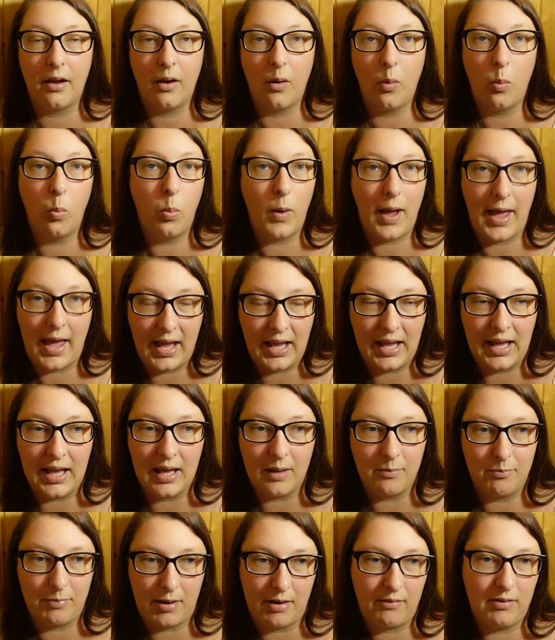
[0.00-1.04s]
where he
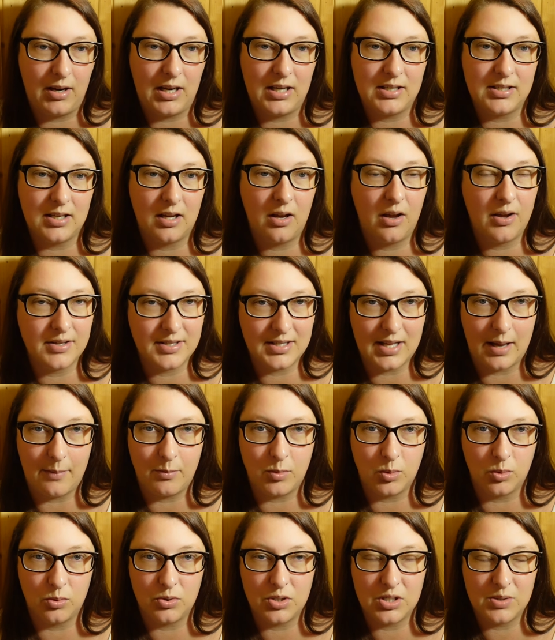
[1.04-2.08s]
had buried her
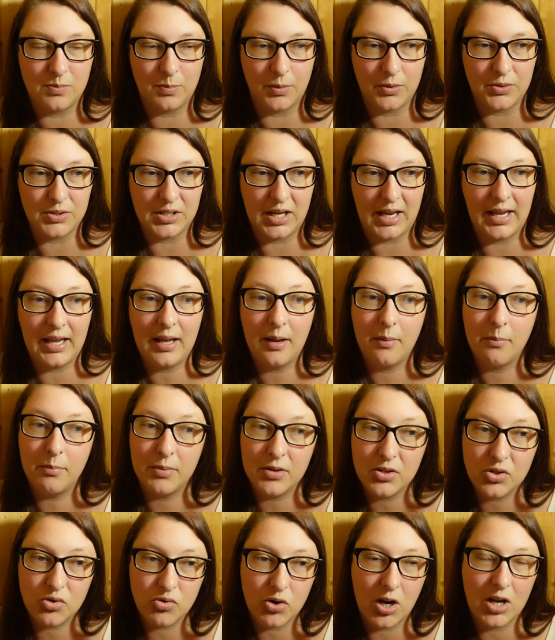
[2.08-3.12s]
stepdaughter's body.
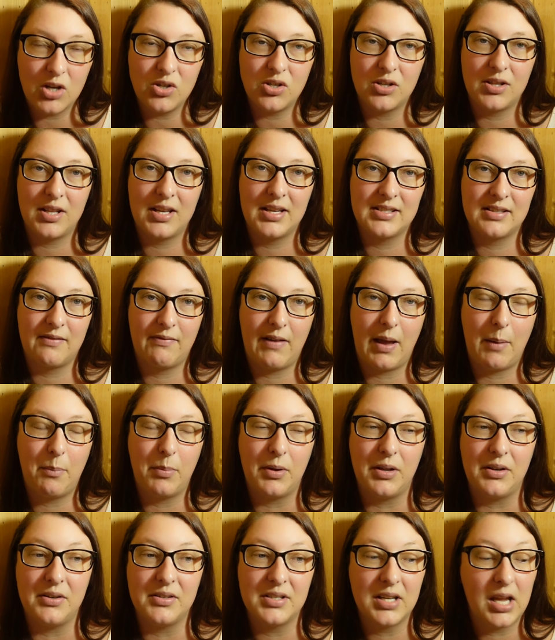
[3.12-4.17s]
But stranger things have
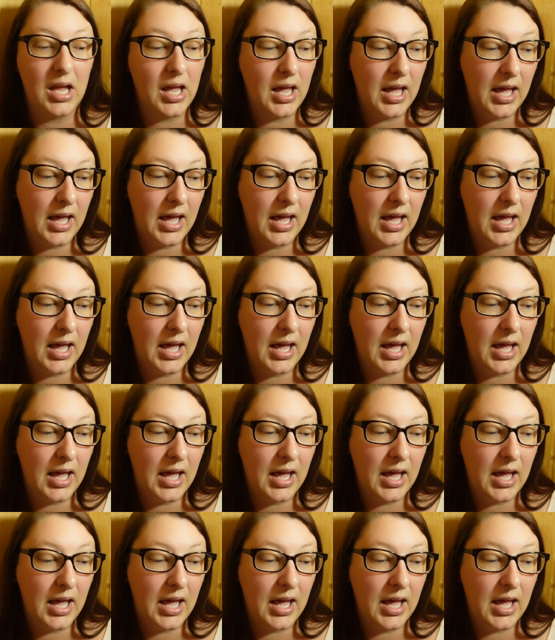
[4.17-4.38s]
happened.